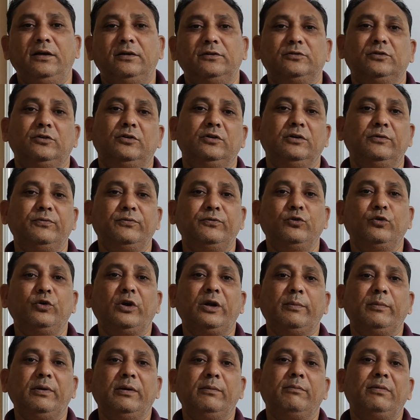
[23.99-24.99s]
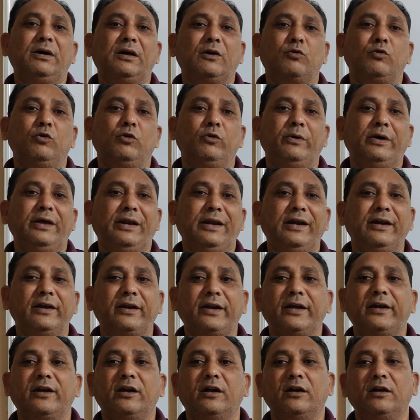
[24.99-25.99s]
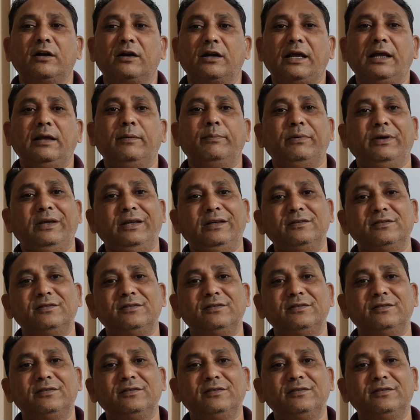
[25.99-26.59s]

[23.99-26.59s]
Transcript: So if you remember, covariant return type